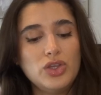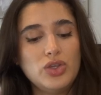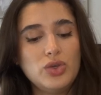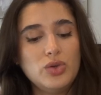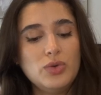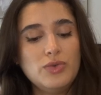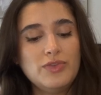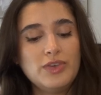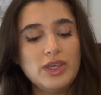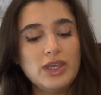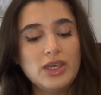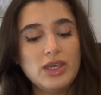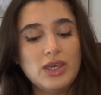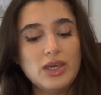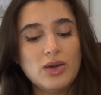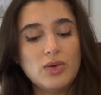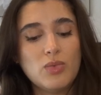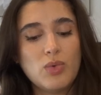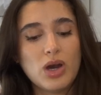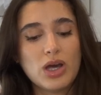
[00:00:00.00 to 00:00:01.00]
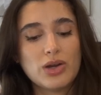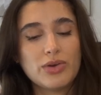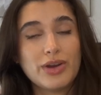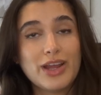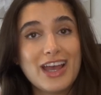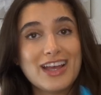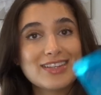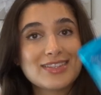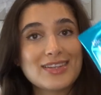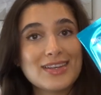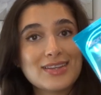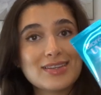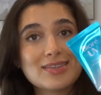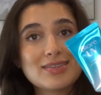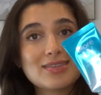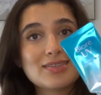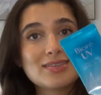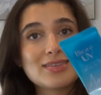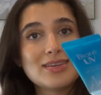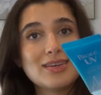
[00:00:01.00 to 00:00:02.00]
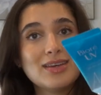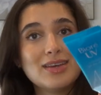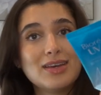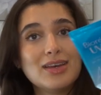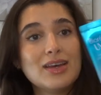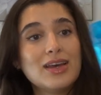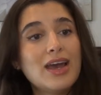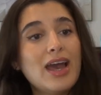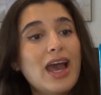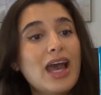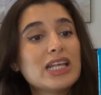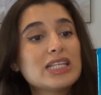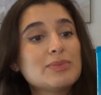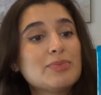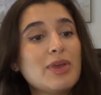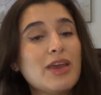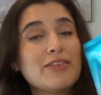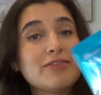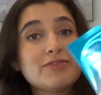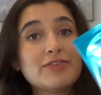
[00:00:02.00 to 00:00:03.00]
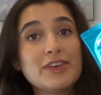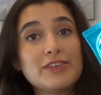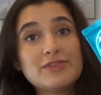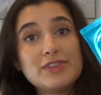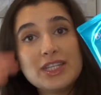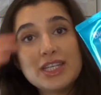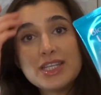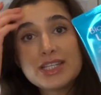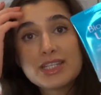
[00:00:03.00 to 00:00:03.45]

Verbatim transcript: U V Watery Essence S P F fifty